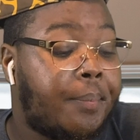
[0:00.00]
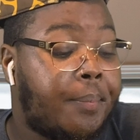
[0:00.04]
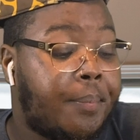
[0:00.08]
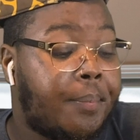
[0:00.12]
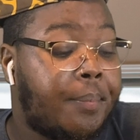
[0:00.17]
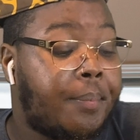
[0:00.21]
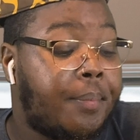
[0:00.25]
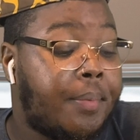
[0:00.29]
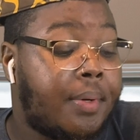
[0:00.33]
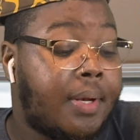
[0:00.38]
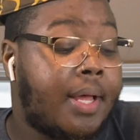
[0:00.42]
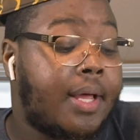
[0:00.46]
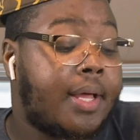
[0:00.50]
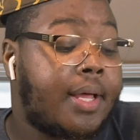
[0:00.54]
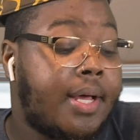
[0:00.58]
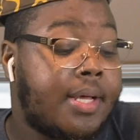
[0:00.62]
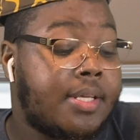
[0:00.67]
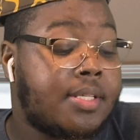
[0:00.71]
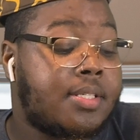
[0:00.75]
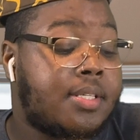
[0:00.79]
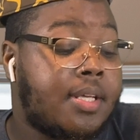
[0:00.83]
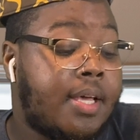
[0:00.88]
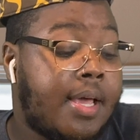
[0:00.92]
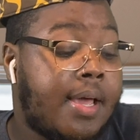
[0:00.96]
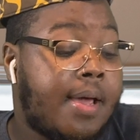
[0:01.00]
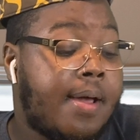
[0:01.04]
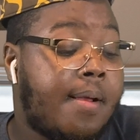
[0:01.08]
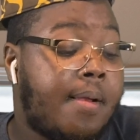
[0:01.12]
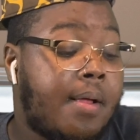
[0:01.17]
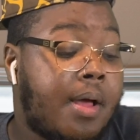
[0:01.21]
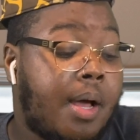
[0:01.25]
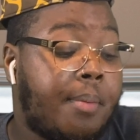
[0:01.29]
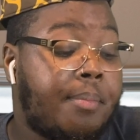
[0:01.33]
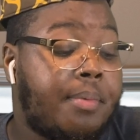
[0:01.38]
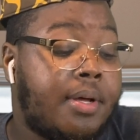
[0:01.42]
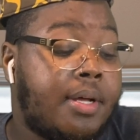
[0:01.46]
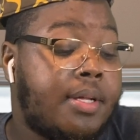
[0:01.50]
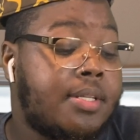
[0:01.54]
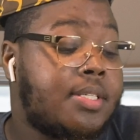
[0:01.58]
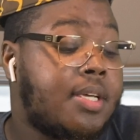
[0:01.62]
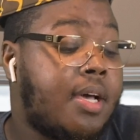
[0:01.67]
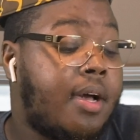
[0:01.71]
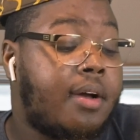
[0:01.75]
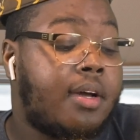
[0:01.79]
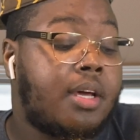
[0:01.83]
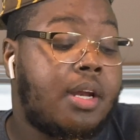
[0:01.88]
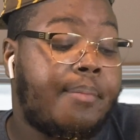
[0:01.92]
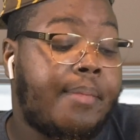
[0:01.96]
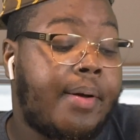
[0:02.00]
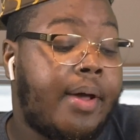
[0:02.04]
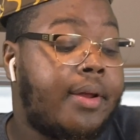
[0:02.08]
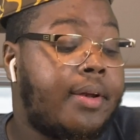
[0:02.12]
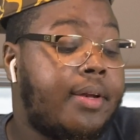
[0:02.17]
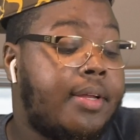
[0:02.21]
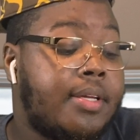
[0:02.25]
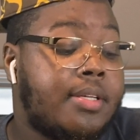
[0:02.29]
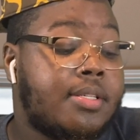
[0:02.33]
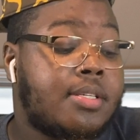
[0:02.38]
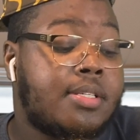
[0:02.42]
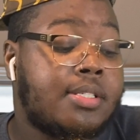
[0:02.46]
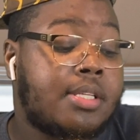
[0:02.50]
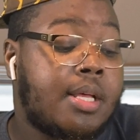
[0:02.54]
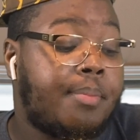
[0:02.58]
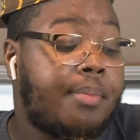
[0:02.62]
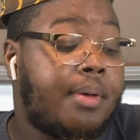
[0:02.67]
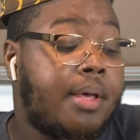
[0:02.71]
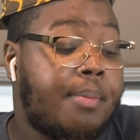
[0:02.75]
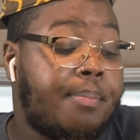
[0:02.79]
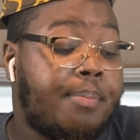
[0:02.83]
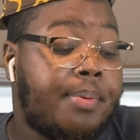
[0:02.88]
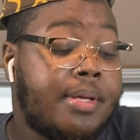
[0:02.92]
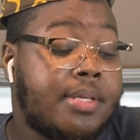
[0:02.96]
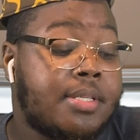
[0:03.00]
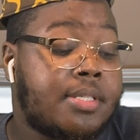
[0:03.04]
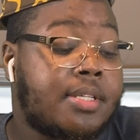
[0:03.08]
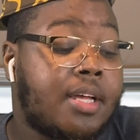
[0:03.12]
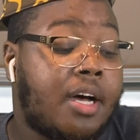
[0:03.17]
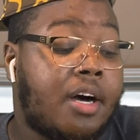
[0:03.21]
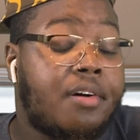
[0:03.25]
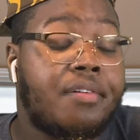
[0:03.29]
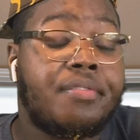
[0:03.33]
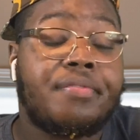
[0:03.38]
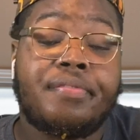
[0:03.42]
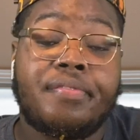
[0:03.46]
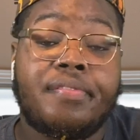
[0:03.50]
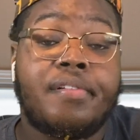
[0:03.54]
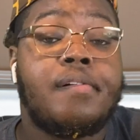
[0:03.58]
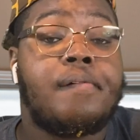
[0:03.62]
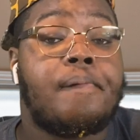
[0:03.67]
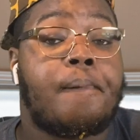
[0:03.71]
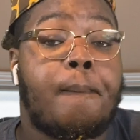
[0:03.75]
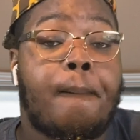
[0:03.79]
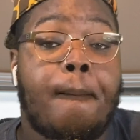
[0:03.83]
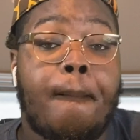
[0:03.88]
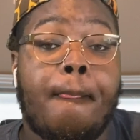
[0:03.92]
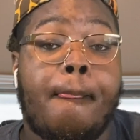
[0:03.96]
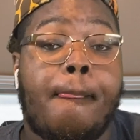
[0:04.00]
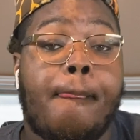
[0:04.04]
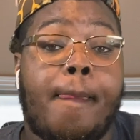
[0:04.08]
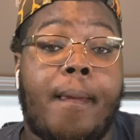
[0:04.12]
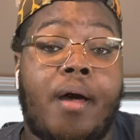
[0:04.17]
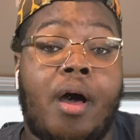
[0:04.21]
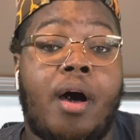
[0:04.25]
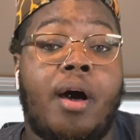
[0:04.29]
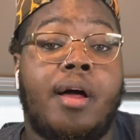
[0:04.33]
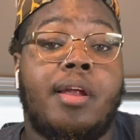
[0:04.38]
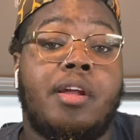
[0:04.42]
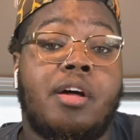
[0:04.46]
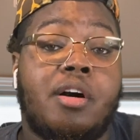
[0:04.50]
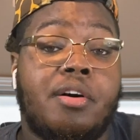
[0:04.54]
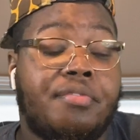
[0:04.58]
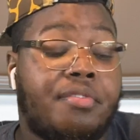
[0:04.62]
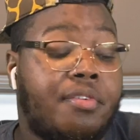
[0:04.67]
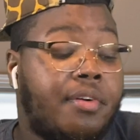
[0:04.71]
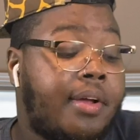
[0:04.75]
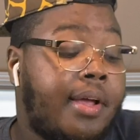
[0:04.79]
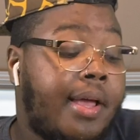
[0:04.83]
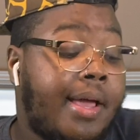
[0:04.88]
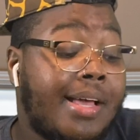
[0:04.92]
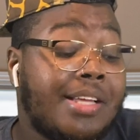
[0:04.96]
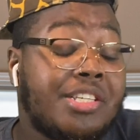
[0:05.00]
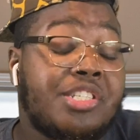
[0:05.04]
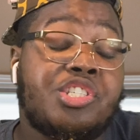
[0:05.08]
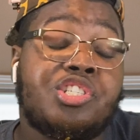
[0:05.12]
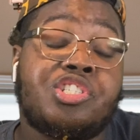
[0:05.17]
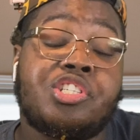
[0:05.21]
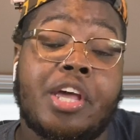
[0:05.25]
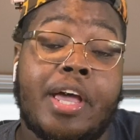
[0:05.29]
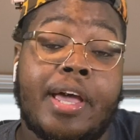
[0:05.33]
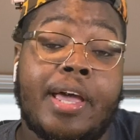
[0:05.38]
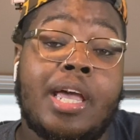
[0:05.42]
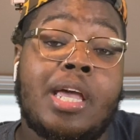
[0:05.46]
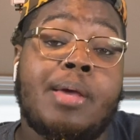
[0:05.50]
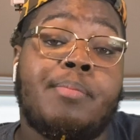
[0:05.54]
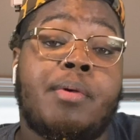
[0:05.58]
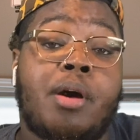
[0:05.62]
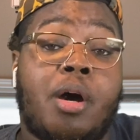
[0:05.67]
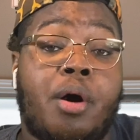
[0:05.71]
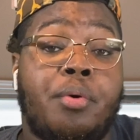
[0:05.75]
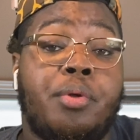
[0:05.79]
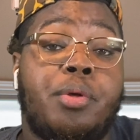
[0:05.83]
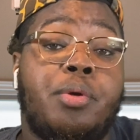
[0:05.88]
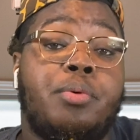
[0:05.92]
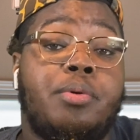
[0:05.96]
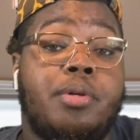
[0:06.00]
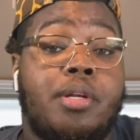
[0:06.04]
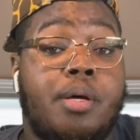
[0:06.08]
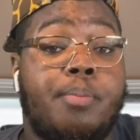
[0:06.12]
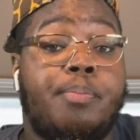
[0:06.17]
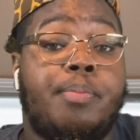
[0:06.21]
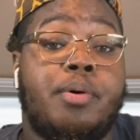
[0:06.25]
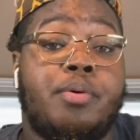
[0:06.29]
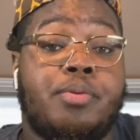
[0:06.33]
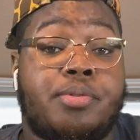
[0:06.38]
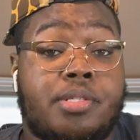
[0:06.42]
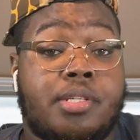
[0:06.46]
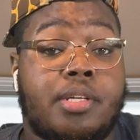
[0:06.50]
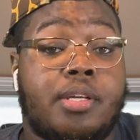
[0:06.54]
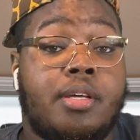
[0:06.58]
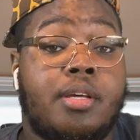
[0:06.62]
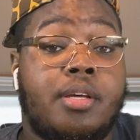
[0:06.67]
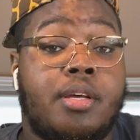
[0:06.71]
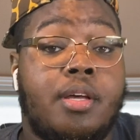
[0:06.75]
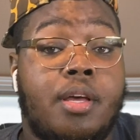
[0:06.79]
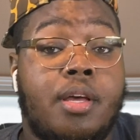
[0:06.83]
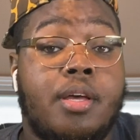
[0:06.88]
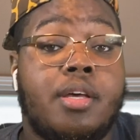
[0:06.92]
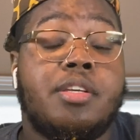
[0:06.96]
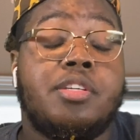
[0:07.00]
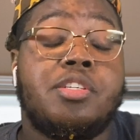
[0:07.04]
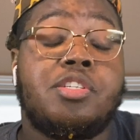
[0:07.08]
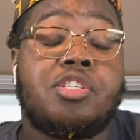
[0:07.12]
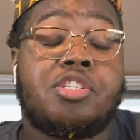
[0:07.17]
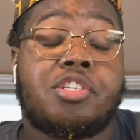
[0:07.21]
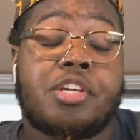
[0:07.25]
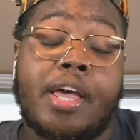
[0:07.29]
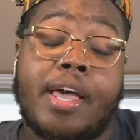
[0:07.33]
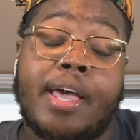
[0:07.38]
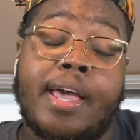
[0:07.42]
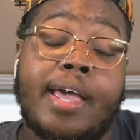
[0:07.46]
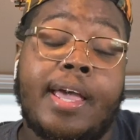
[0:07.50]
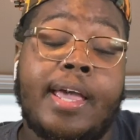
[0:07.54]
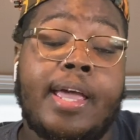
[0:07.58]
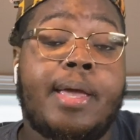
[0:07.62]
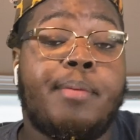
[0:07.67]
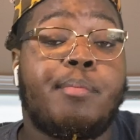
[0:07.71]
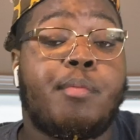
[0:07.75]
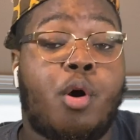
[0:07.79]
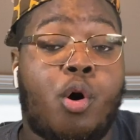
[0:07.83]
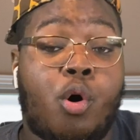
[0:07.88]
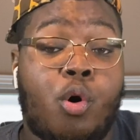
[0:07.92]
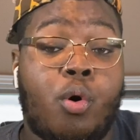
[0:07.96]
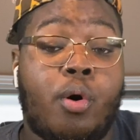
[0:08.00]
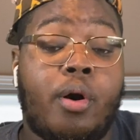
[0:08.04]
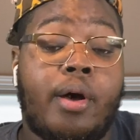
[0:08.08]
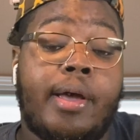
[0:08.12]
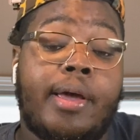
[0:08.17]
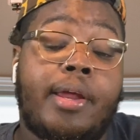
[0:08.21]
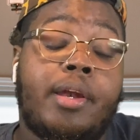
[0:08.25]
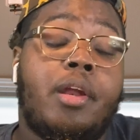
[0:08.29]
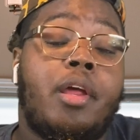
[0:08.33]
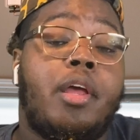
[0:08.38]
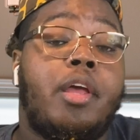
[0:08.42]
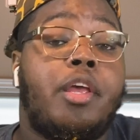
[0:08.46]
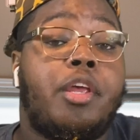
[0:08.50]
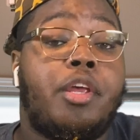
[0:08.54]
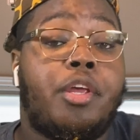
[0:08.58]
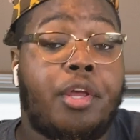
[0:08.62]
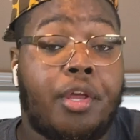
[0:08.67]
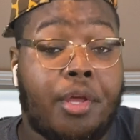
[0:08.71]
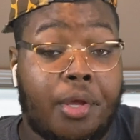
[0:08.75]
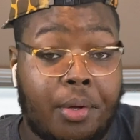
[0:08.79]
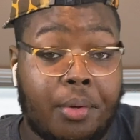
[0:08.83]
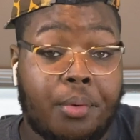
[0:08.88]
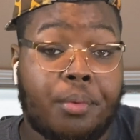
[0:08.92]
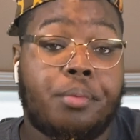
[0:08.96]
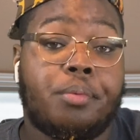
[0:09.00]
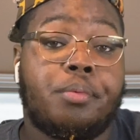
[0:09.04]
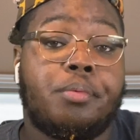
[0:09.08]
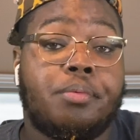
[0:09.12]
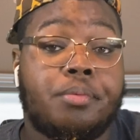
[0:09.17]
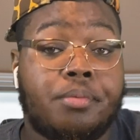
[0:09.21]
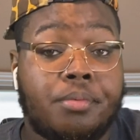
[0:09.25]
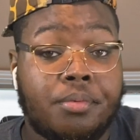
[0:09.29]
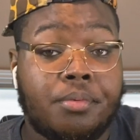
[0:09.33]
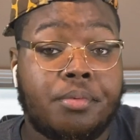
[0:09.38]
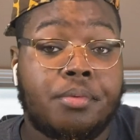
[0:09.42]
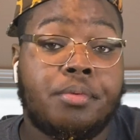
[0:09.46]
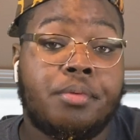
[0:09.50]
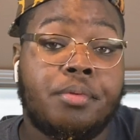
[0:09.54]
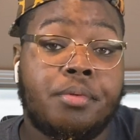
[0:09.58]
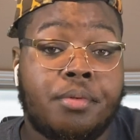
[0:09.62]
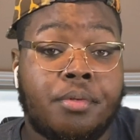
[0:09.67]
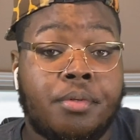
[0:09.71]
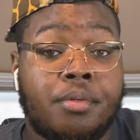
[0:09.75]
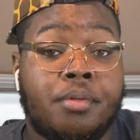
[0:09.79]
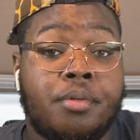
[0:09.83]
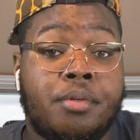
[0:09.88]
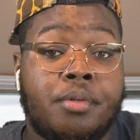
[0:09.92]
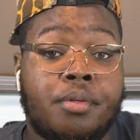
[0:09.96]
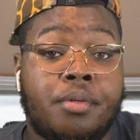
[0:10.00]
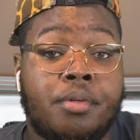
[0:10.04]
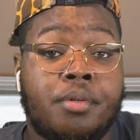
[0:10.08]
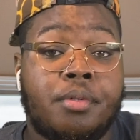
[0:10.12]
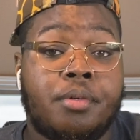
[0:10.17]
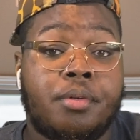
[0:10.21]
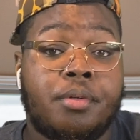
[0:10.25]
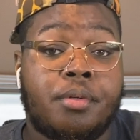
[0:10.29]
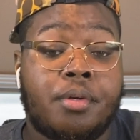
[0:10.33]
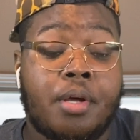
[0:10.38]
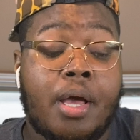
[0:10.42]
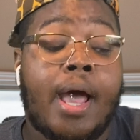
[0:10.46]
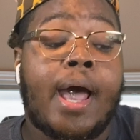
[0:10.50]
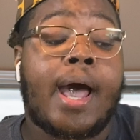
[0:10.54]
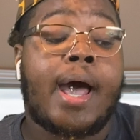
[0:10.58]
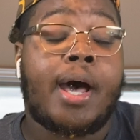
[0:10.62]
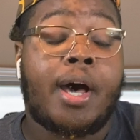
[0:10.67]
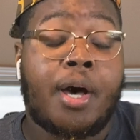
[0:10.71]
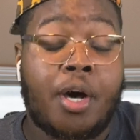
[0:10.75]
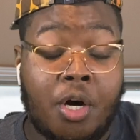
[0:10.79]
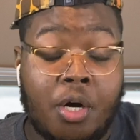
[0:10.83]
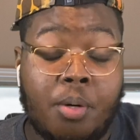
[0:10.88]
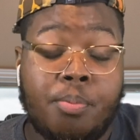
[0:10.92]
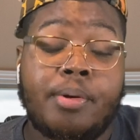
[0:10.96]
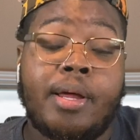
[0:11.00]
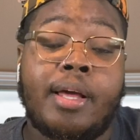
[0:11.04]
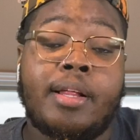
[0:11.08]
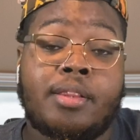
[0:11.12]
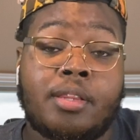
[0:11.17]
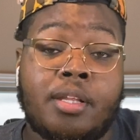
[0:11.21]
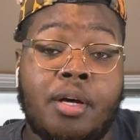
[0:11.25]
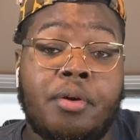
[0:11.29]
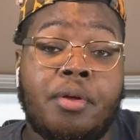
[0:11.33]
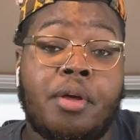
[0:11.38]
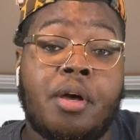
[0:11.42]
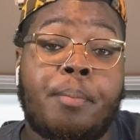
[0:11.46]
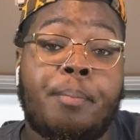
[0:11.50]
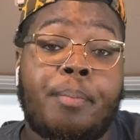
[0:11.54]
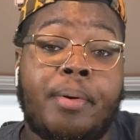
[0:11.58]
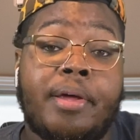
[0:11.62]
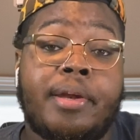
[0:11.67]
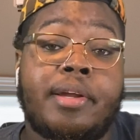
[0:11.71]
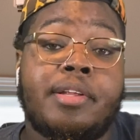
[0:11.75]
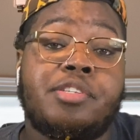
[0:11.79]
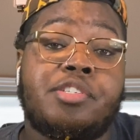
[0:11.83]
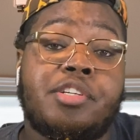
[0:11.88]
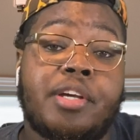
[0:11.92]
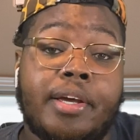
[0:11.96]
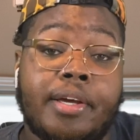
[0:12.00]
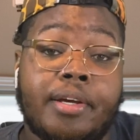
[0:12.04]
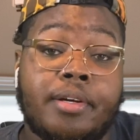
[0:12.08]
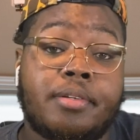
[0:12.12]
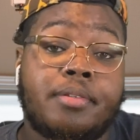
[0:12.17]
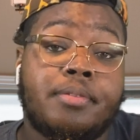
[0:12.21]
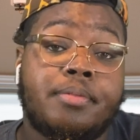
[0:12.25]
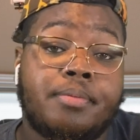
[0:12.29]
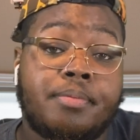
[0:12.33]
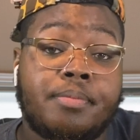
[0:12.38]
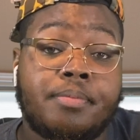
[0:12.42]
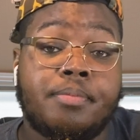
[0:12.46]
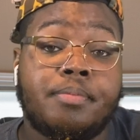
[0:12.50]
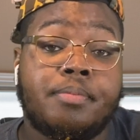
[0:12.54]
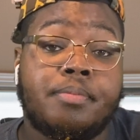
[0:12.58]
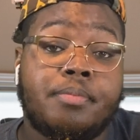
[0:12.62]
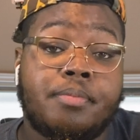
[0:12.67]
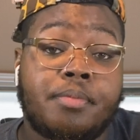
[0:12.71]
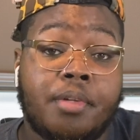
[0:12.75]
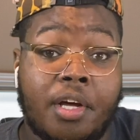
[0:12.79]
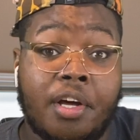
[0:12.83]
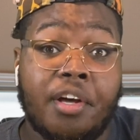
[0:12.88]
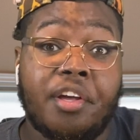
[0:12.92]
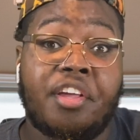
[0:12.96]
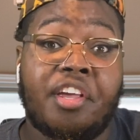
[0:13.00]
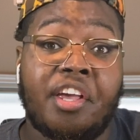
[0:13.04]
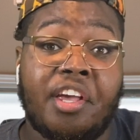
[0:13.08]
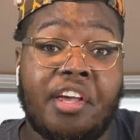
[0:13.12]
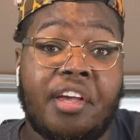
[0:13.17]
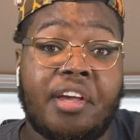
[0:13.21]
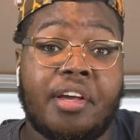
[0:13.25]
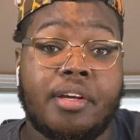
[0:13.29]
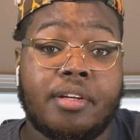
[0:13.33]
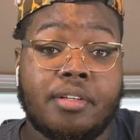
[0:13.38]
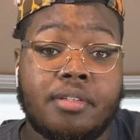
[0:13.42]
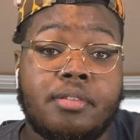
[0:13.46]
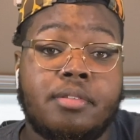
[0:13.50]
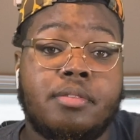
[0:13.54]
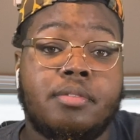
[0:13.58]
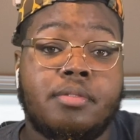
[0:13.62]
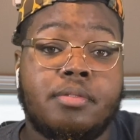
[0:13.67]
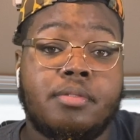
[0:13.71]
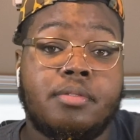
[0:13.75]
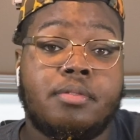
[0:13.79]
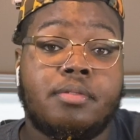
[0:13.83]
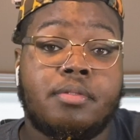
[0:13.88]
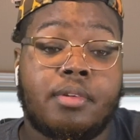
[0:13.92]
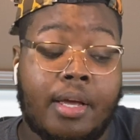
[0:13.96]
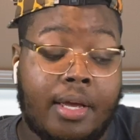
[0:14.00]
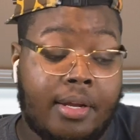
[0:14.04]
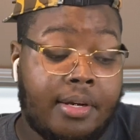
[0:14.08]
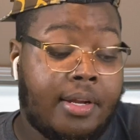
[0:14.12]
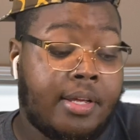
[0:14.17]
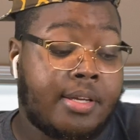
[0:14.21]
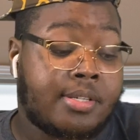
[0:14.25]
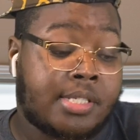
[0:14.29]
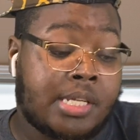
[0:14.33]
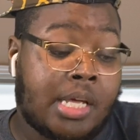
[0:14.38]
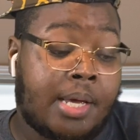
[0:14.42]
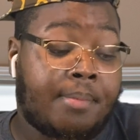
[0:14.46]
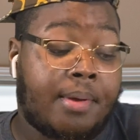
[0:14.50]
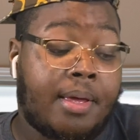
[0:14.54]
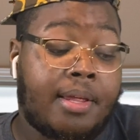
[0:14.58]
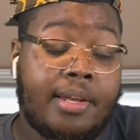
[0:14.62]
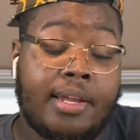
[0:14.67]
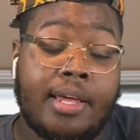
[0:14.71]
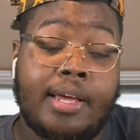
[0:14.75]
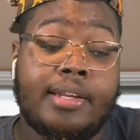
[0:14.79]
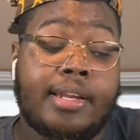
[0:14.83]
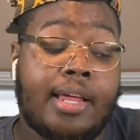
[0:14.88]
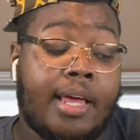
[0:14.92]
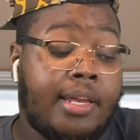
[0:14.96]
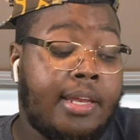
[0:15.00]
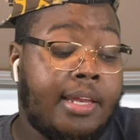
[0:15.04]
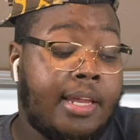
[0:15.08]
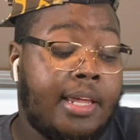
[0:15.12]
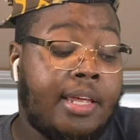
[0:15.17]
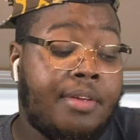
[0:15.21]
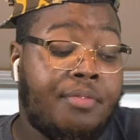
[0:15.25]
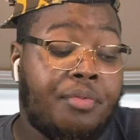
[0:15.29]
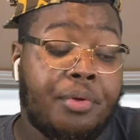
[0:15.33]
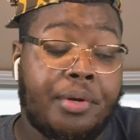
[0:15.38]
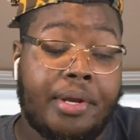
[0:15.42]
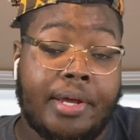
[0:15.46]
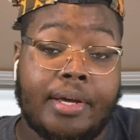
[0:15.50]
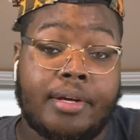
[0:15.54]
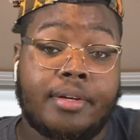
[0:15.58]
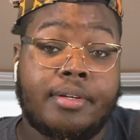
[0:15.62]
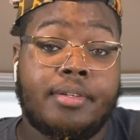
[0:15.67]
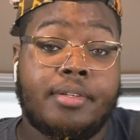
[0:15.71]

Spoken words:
But like I said, I'm done talking about this because I'm getting pissed off all over again. Shame on you, Lil Boosie. Shame on you. I hope they throw your butt in jail again. And this time they leave you there.